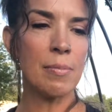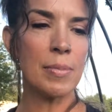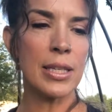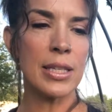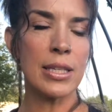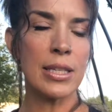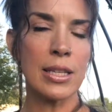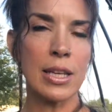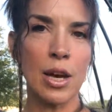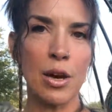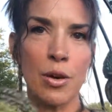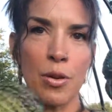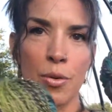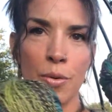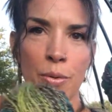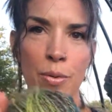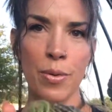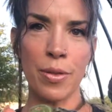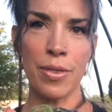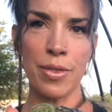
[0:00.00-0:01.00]

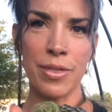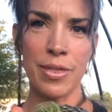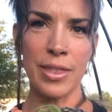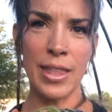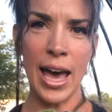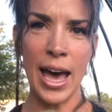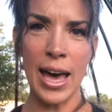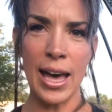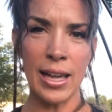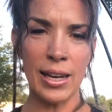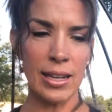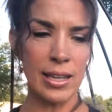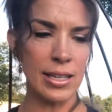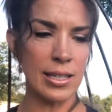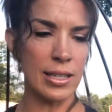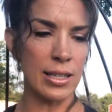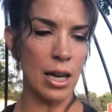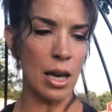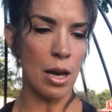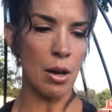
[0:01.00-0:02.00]
So that
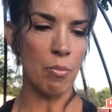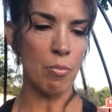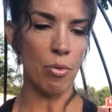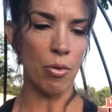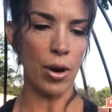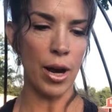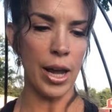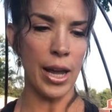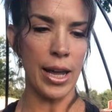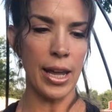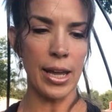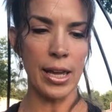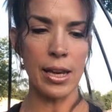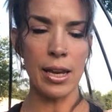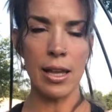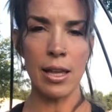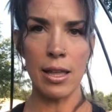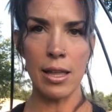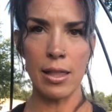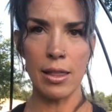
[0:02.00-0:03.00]
is a braid
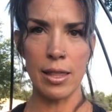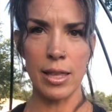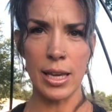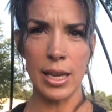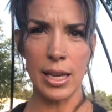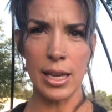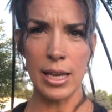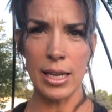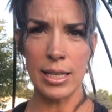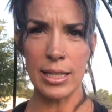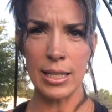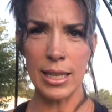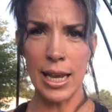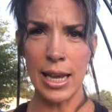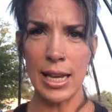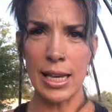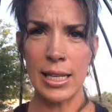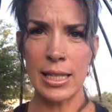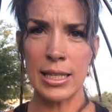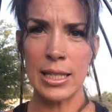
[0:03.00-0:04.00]
that is
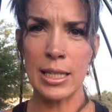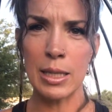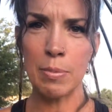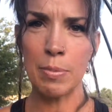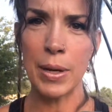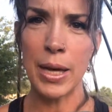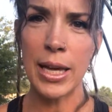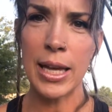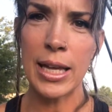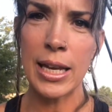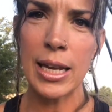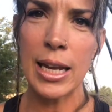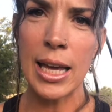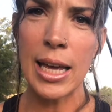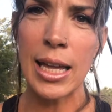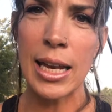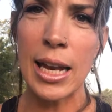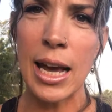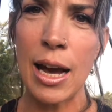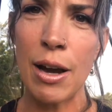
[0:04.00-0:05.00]
hand spun,
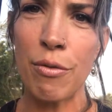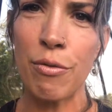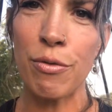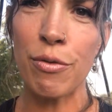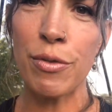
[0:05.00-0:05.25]
and I